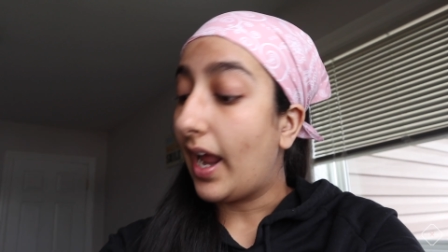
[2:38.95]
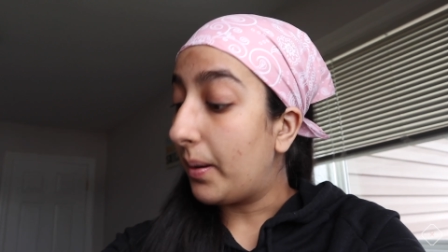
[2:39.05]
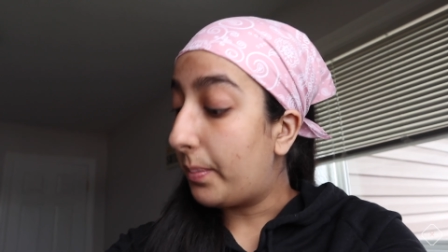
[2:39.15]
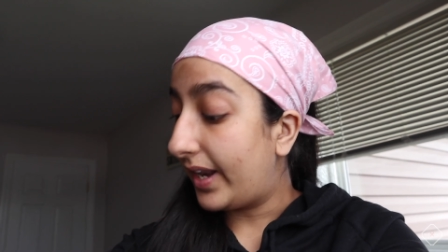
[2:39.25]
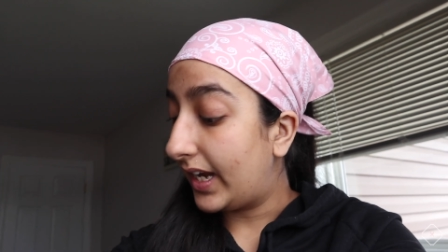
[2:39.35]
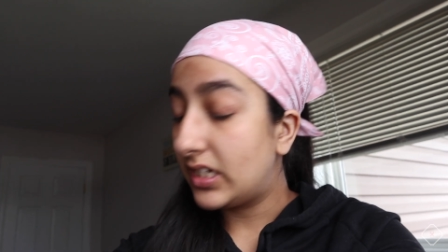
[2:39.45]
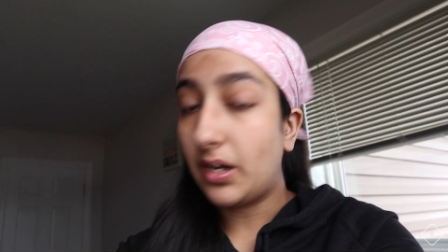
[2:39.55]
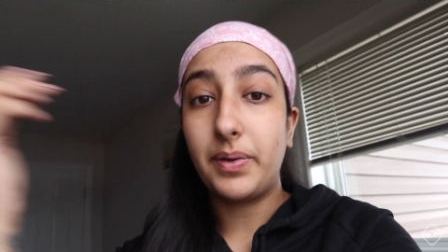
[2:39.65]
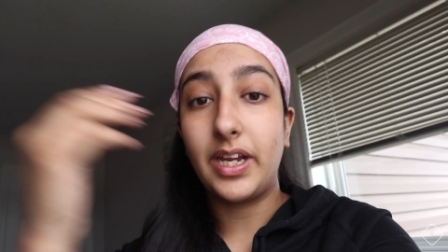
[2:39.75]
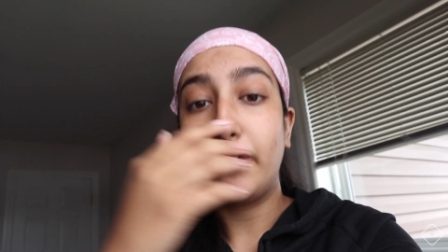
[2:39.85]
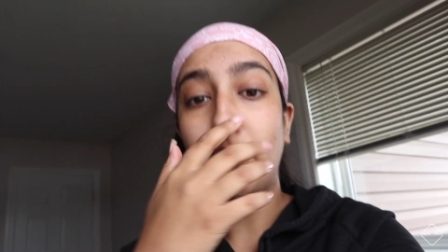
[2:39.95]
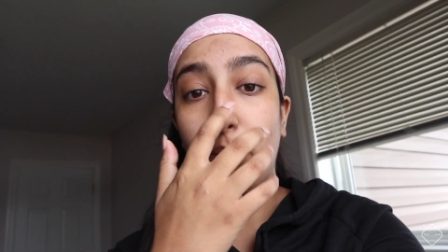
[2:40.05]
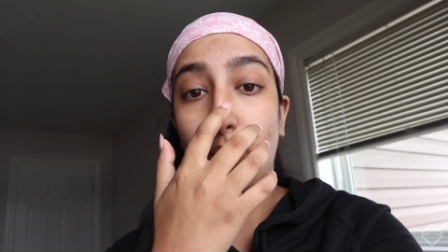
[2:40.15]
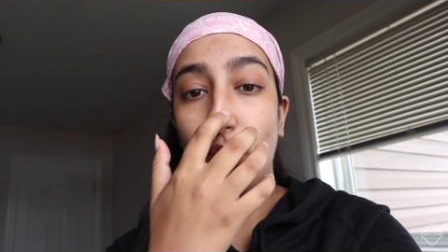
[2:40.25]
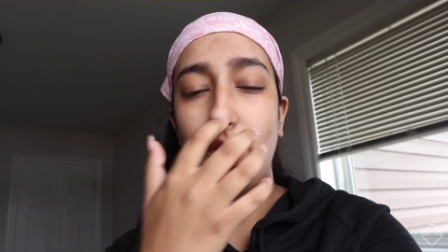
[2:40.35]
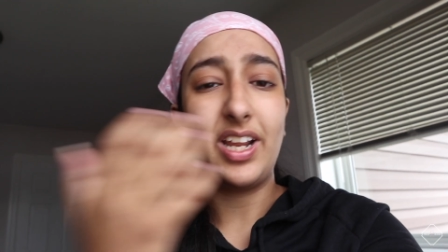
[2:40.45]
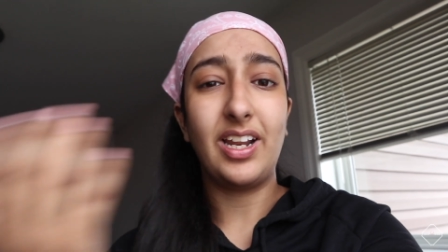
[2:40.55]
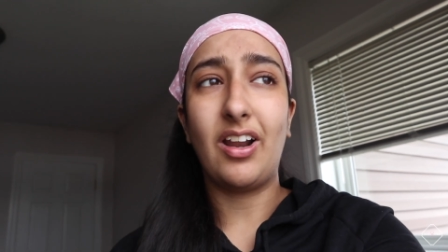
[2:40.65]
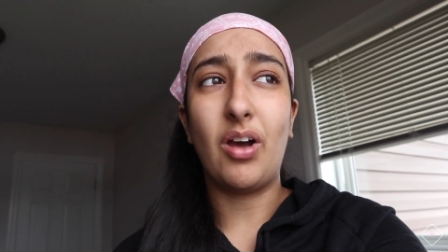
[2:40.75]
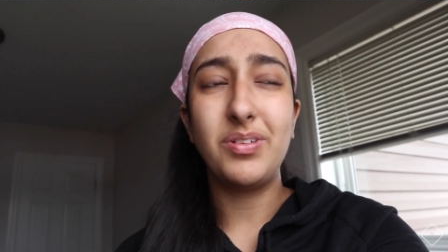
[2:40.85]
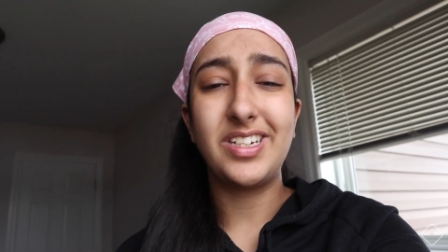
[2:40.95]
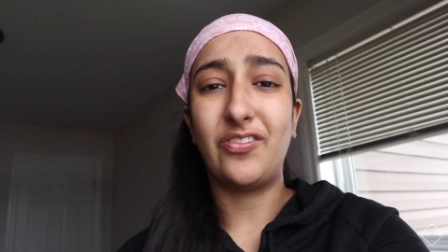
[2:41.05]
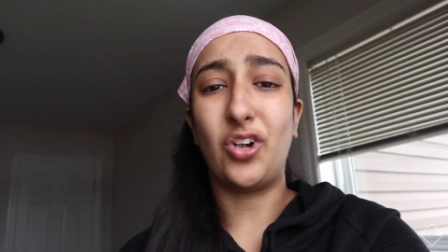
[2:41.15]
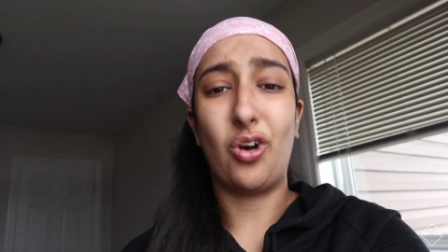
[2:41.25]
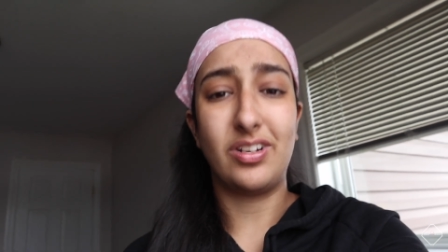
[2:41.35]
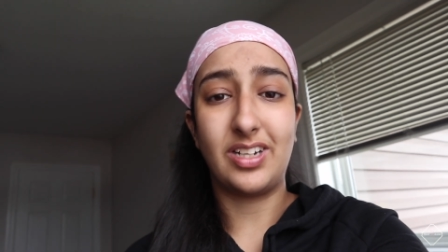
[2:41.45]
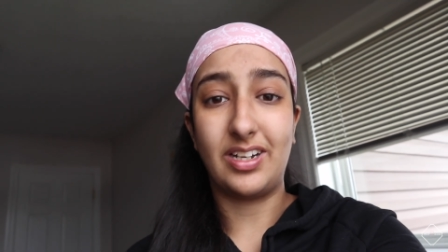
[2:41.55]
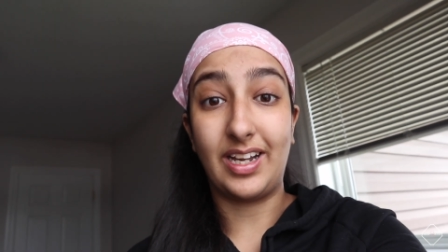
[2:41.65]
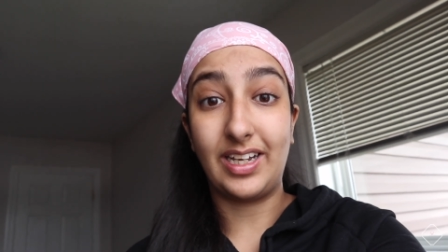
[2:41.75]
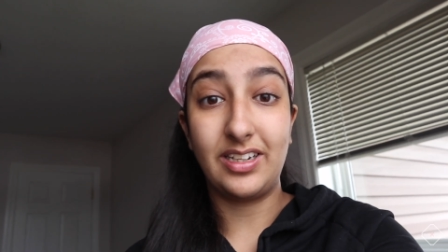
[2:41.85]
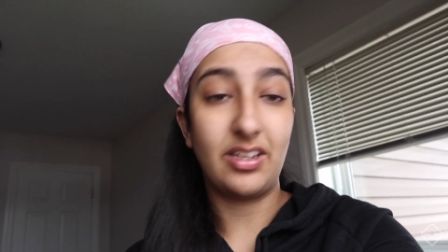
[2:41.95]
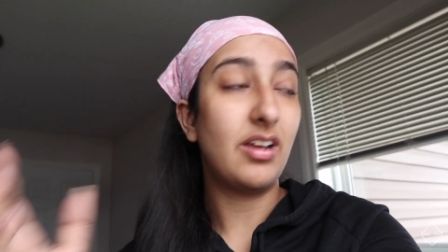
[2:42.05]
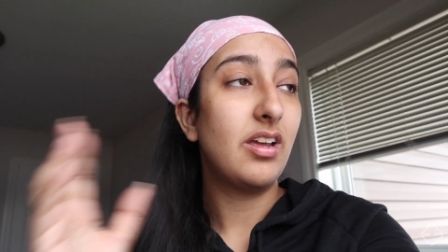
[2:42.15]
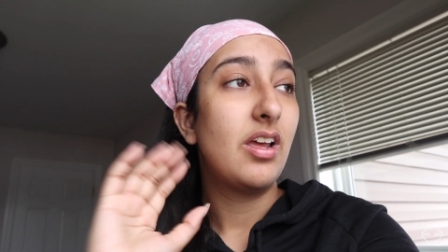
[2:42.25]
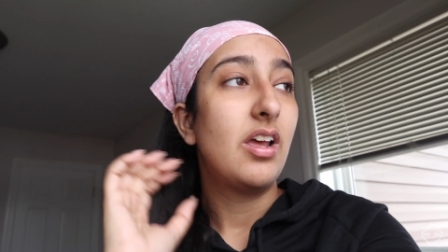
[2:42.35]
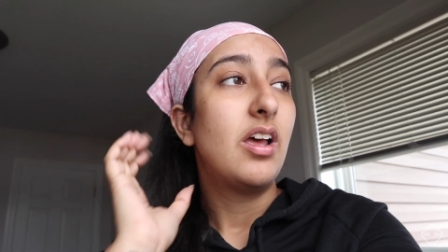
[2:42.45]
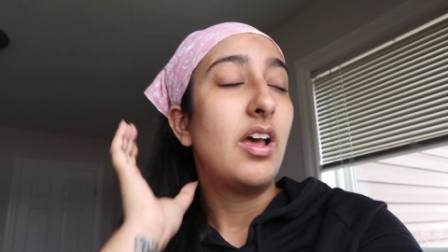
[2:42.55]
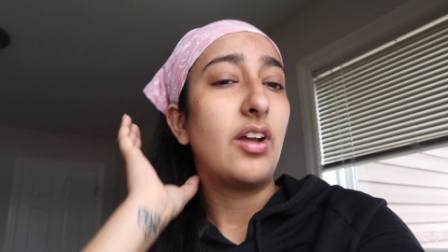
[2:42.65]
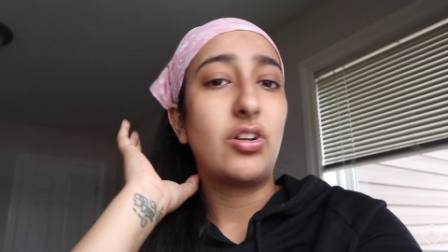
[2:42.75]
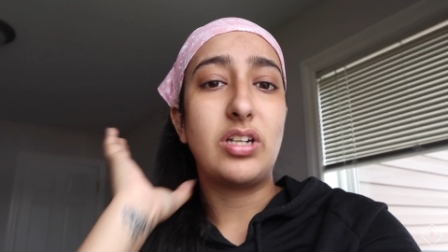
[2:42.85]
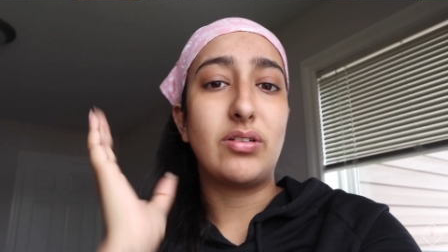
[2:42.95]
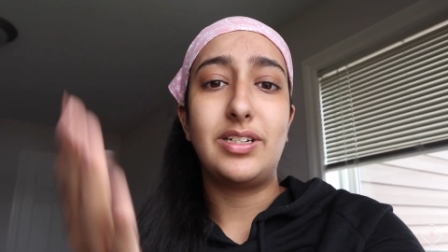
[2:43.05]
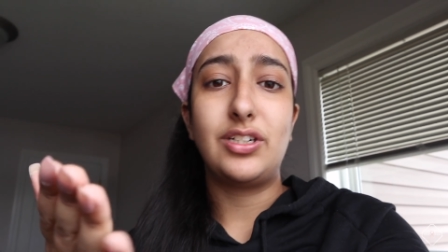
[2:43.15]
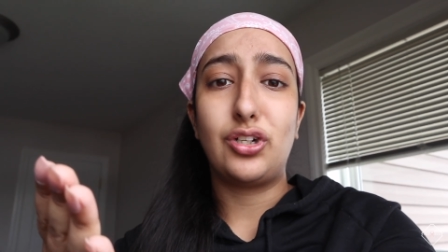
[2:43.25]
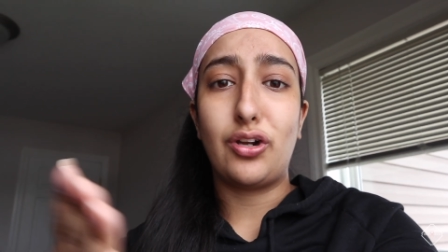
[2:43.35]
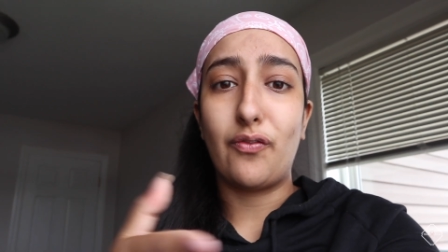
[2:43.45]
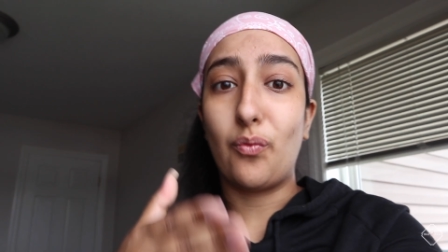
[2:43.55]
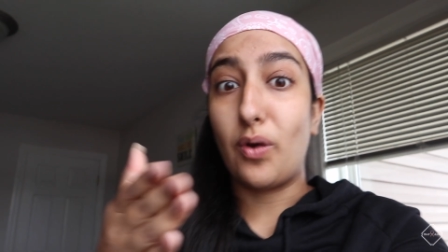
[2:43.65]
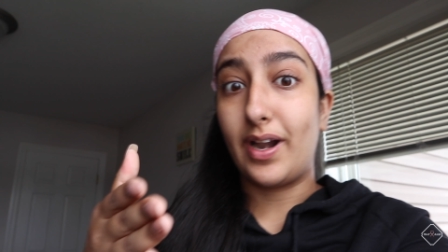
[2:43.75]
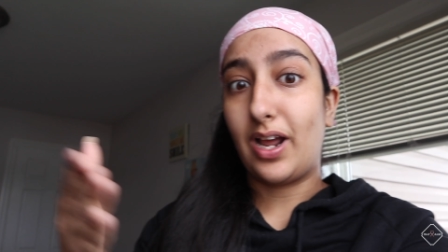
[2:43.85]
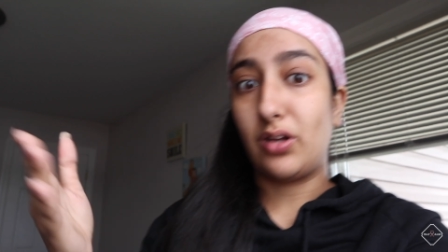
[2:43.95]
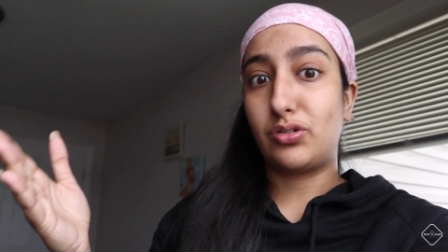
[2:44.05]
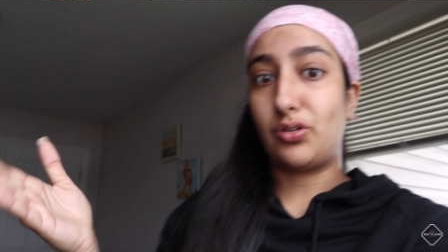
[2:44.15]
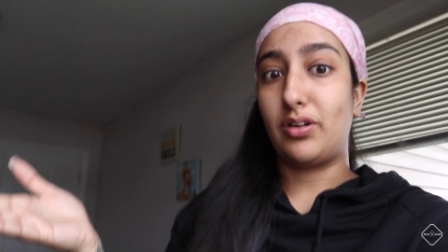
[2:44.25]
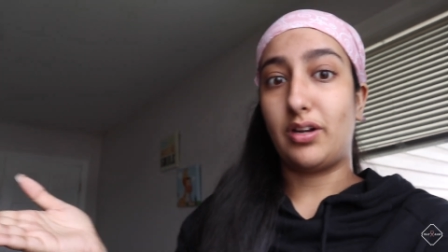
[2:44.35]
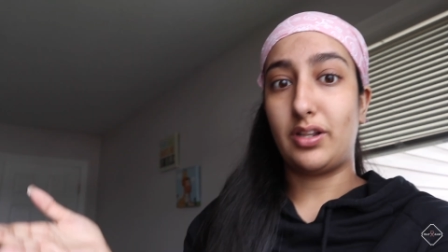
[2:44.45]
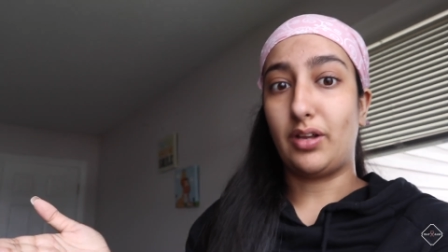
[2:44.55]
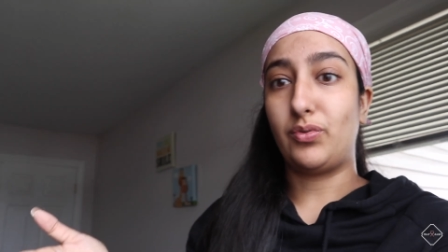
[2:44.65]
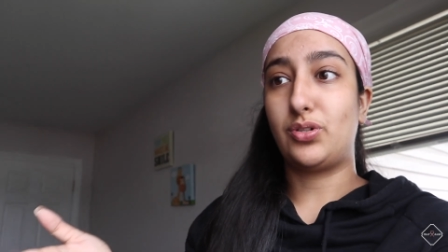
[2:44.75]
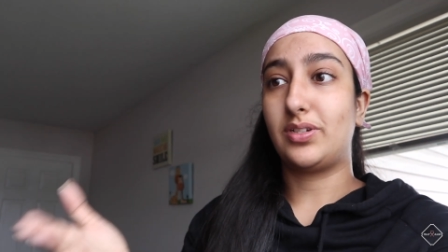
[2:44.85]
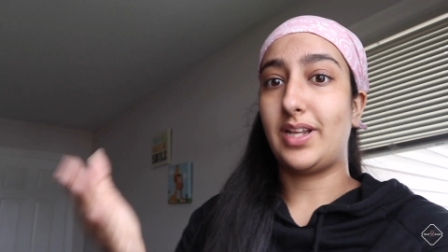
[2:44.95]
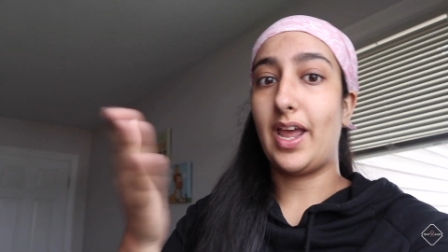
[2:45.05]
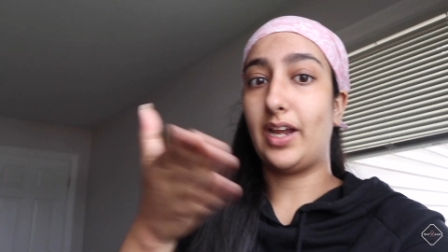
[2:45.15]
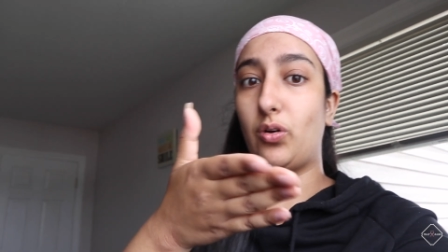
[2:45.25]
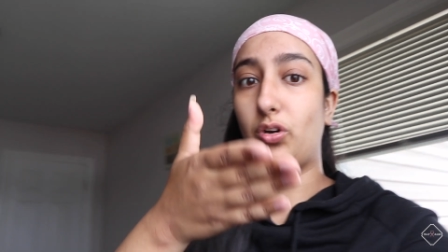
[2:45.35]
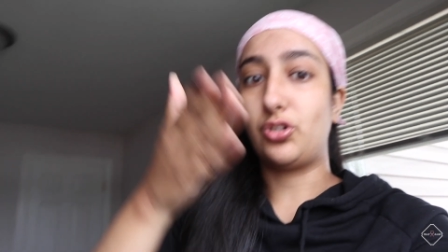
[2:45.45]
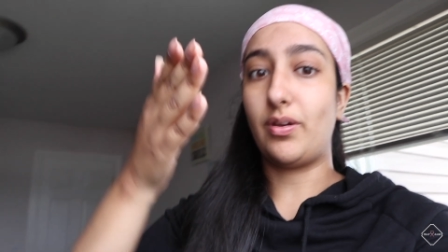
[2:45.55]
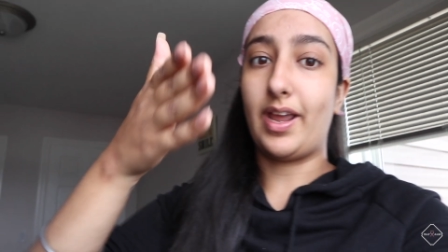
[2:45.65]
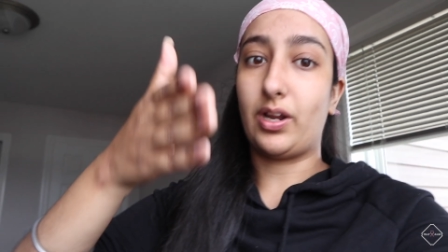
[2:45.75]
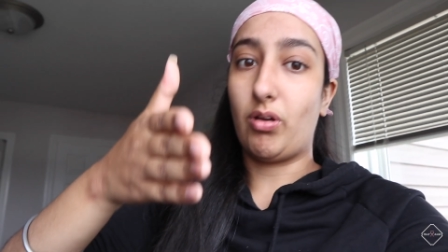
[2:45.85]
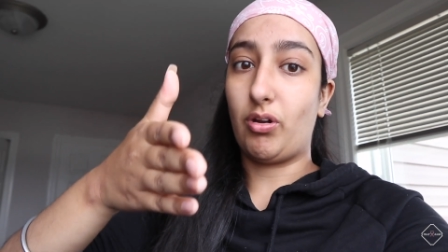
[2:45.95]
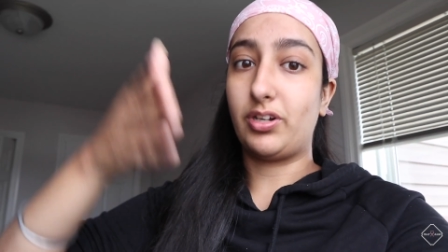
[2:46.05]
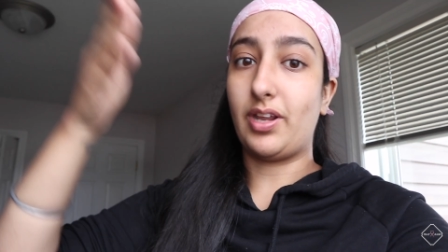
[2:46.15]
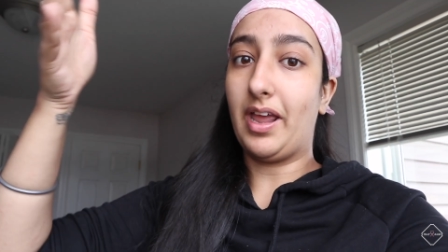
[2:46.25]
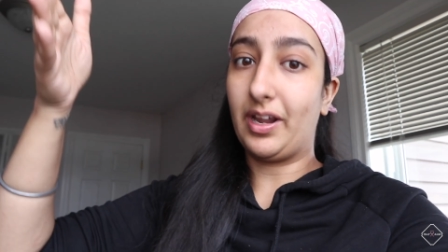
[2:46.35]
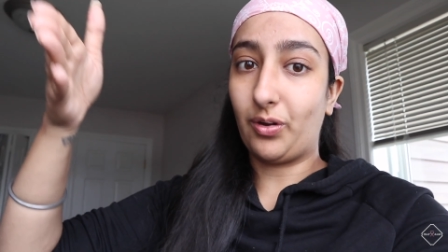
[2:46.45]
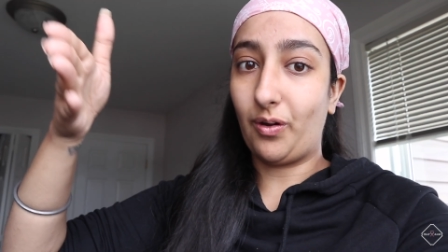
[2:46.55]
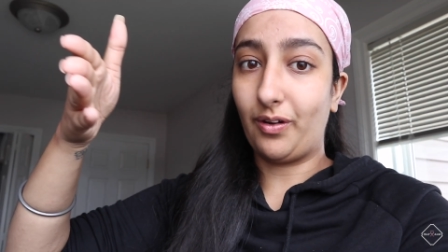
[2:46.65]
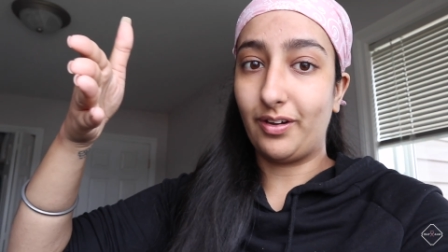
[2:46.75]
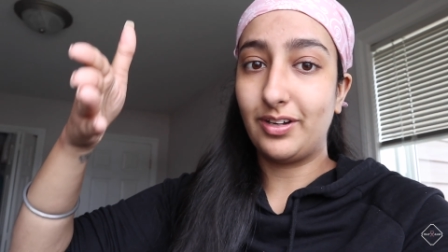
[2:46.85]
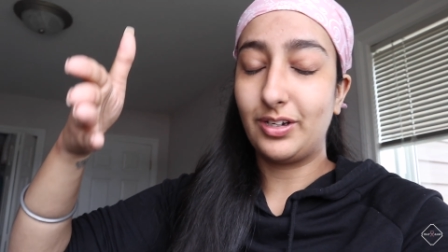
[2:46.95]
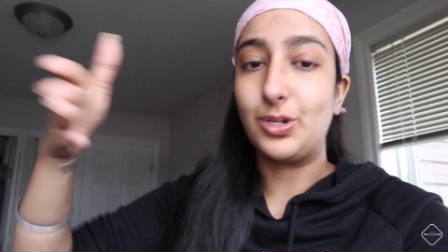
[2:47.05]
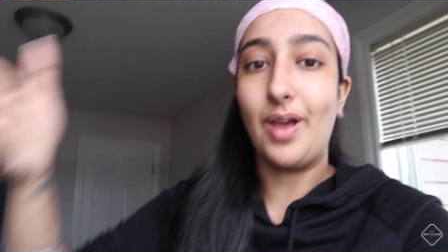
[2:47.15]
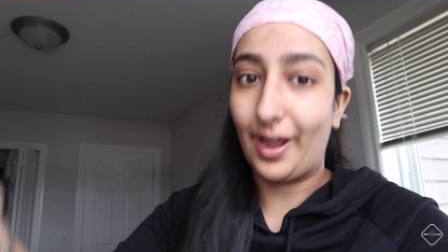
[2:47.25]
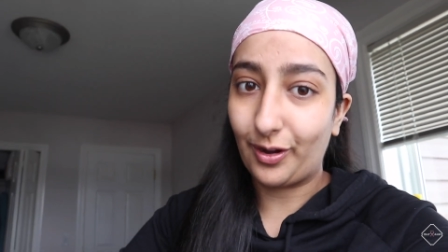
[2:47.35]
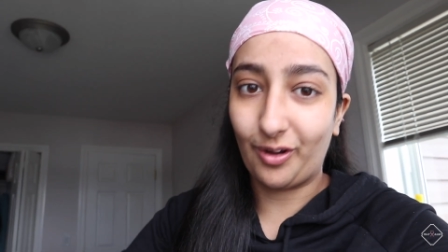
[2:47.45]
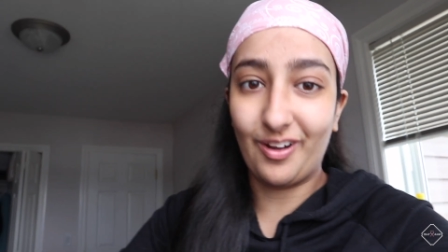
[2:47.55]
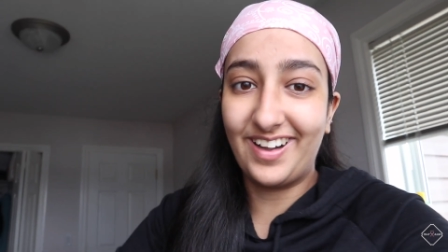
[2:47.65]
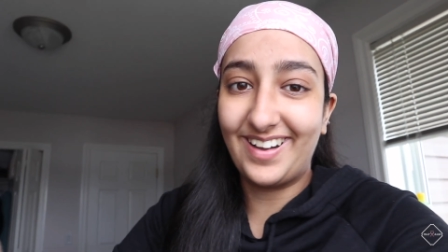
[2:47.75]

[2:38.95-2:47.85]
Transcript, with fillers: it played up even more and I wasn't even hot Sunday either because I was literally going from one house to another which was aircon to aircon to aircon to aircon.